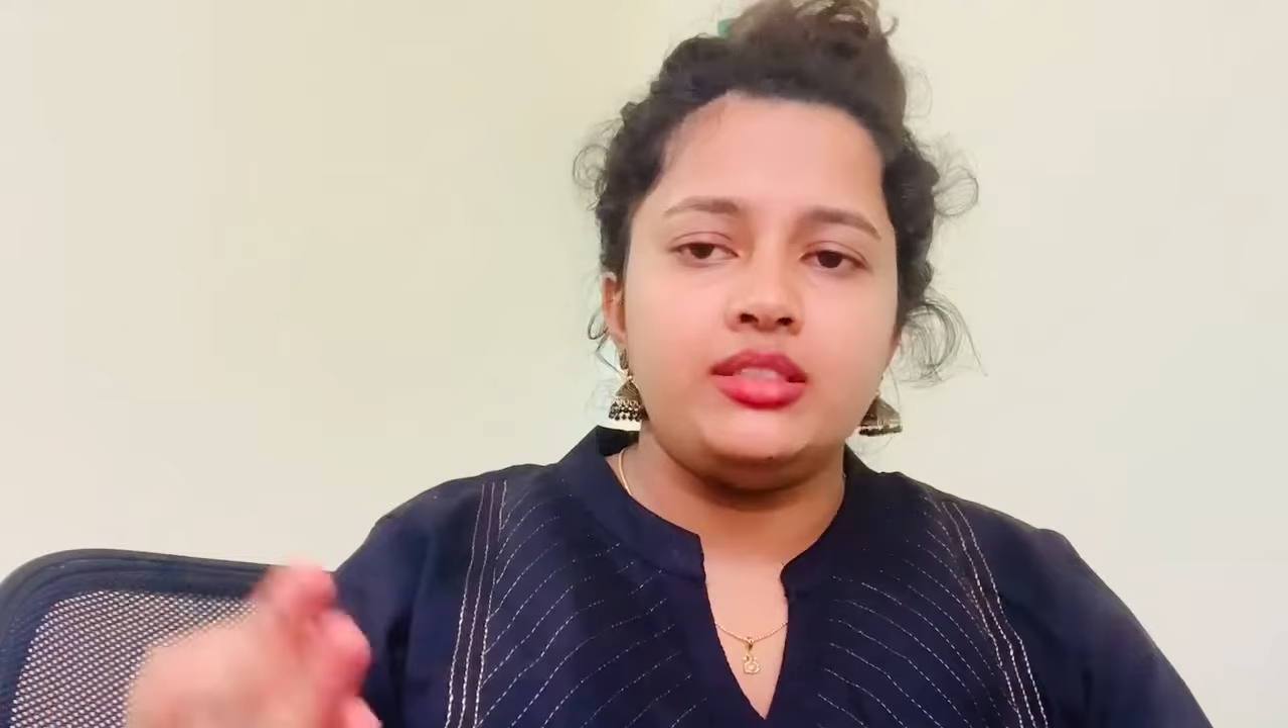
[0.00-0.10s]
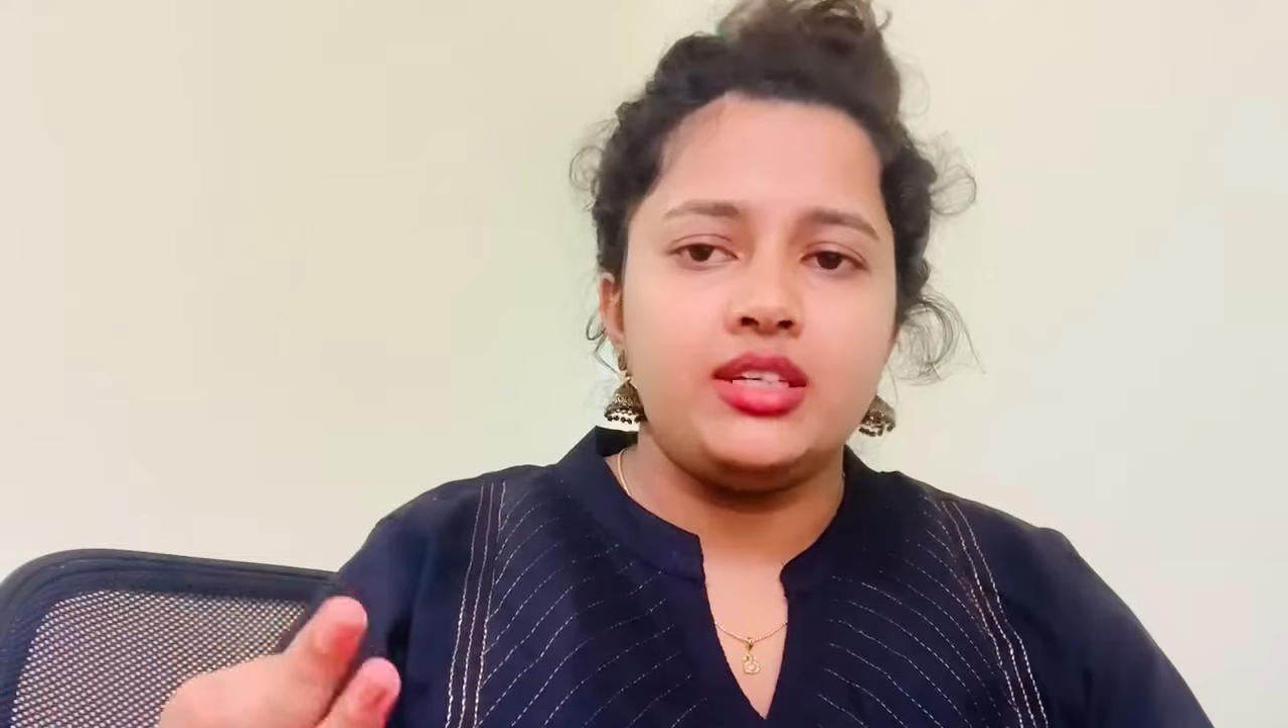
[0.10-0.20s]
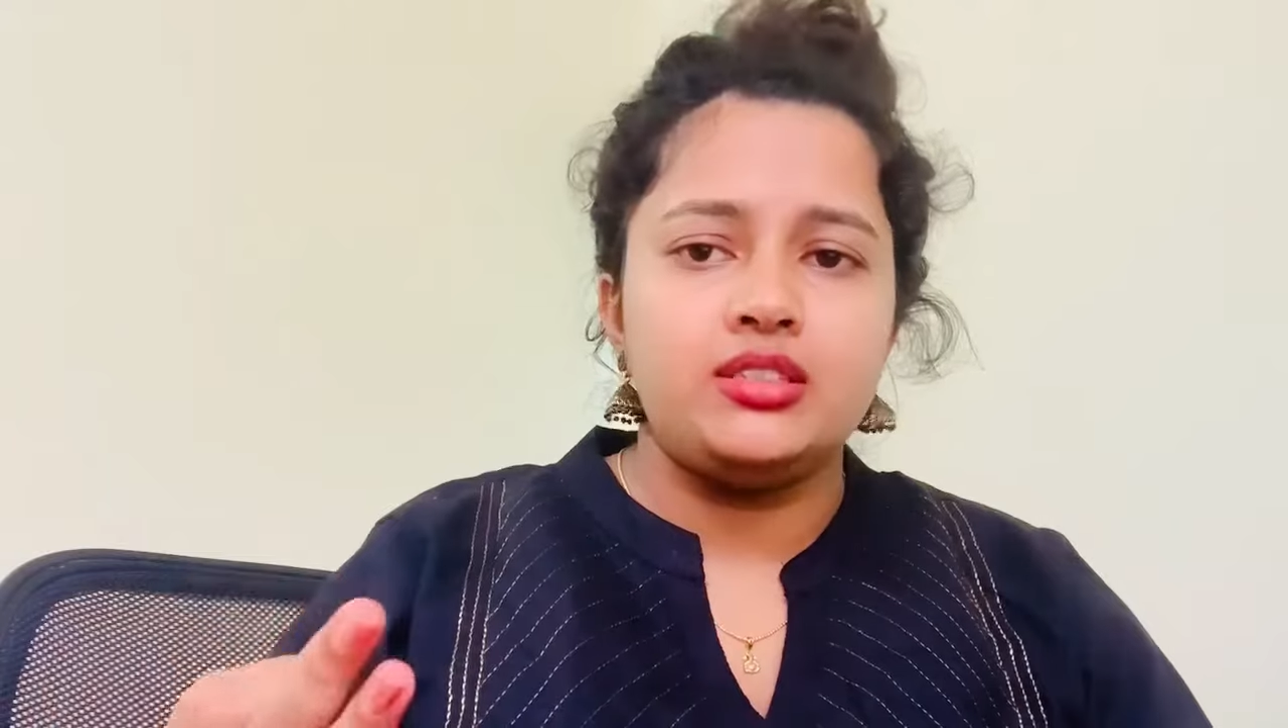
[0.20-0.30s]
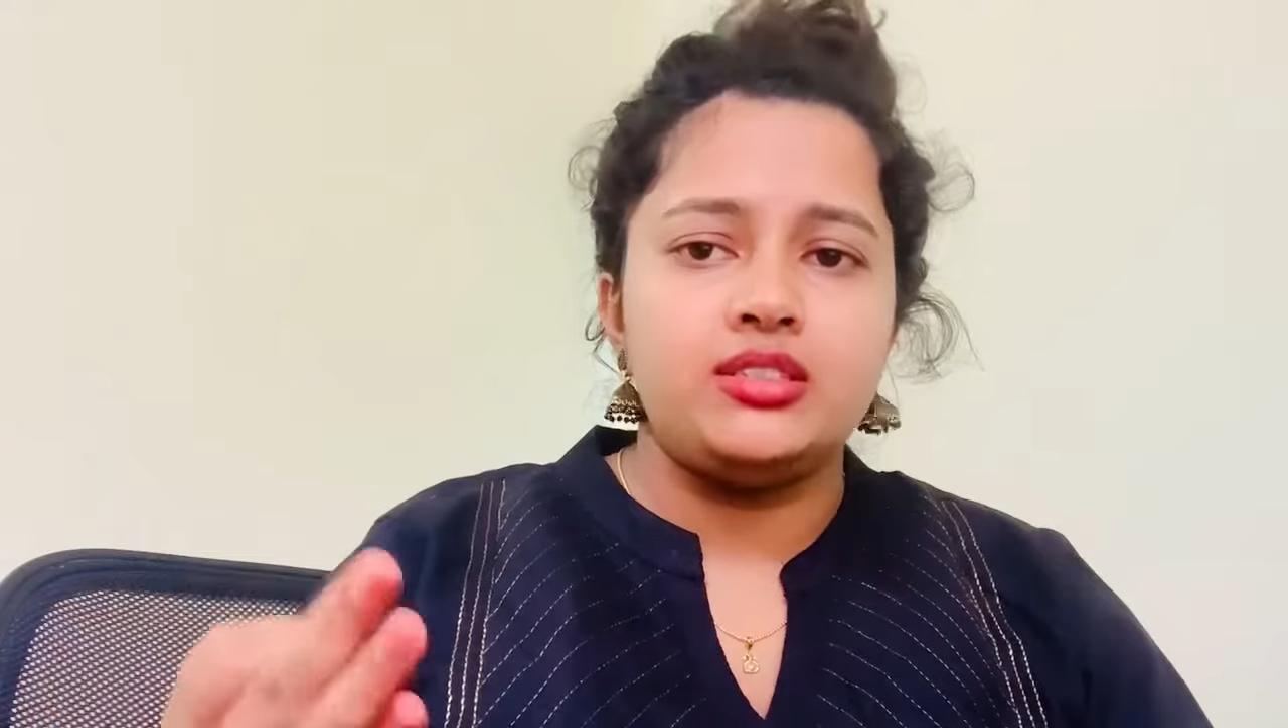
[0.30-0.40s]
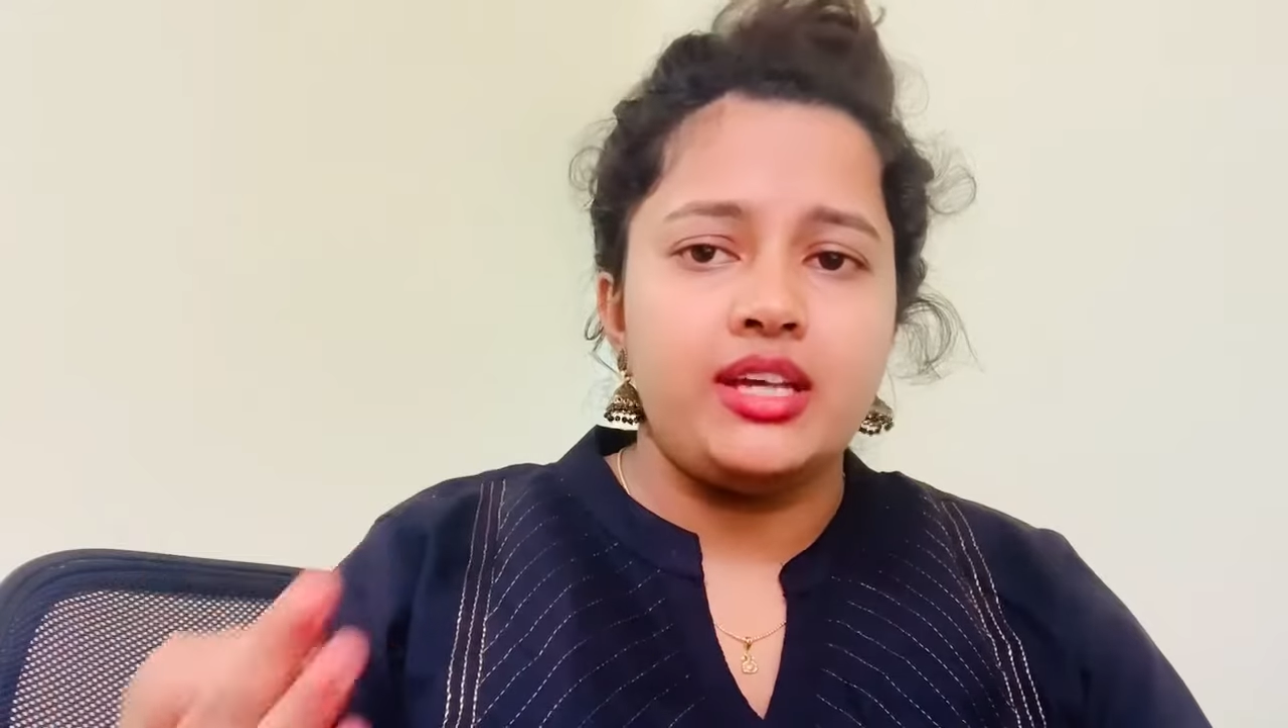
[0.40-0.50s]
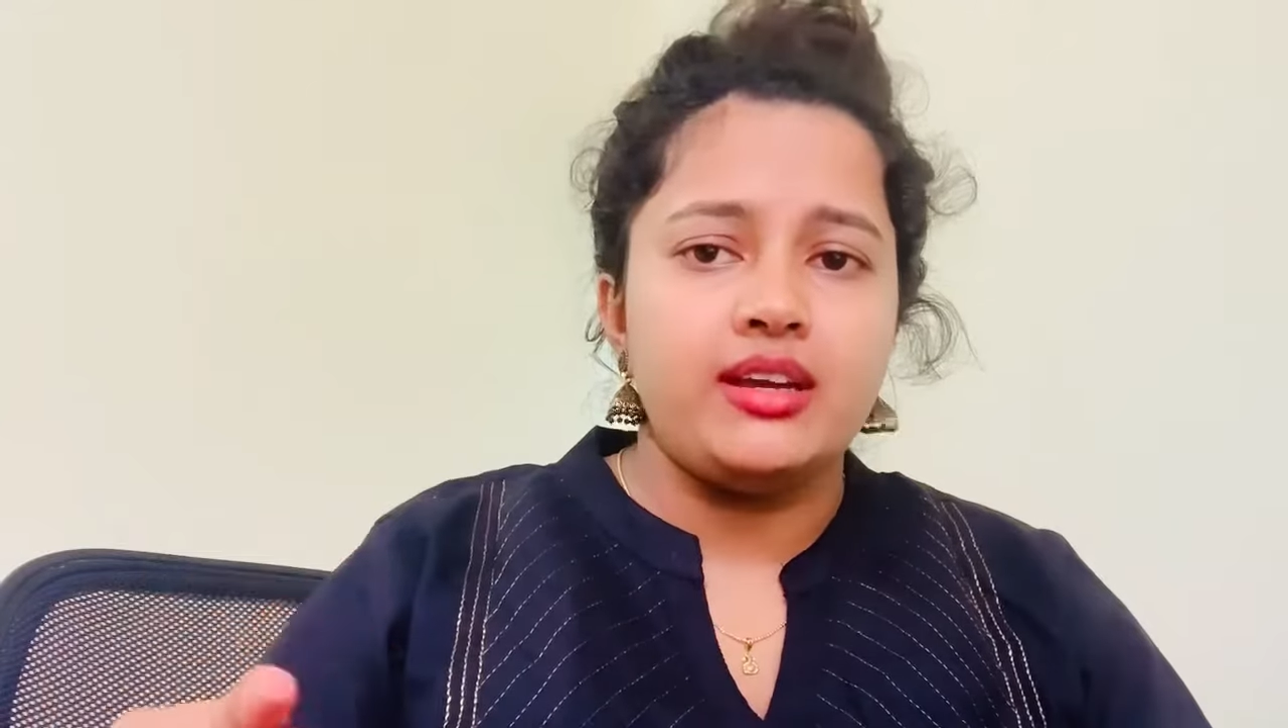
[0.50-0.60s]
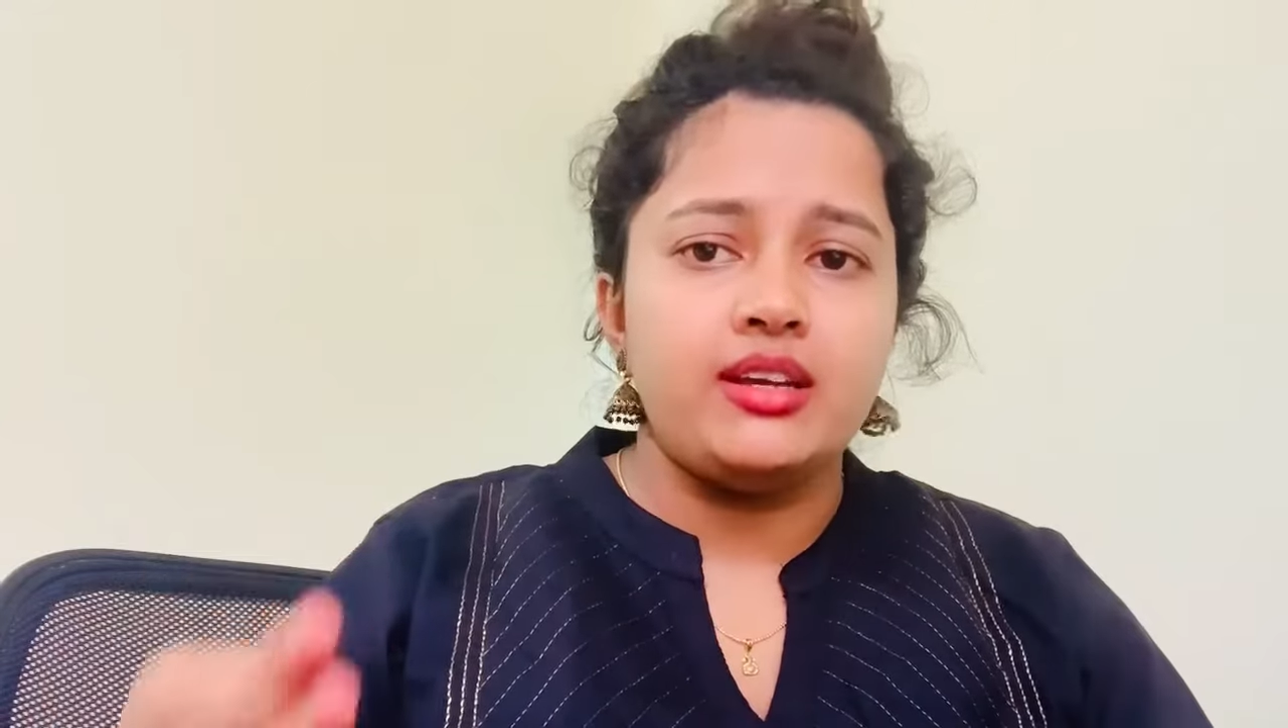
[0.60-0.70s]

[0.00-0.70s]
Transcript: just check